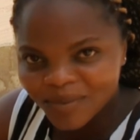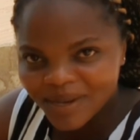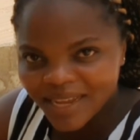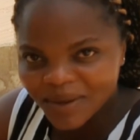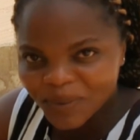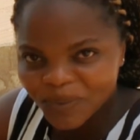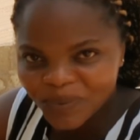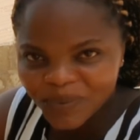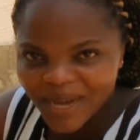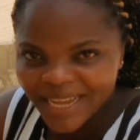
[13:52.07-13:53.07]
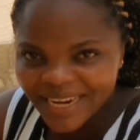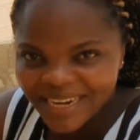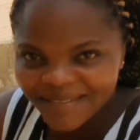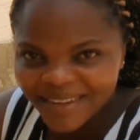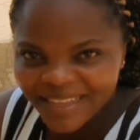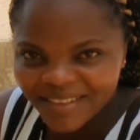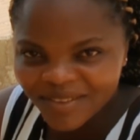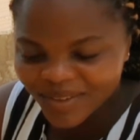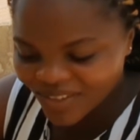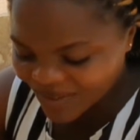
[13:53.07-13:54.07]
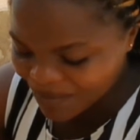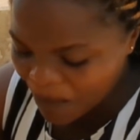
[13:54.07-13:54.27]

be like, oh, I can never eat such.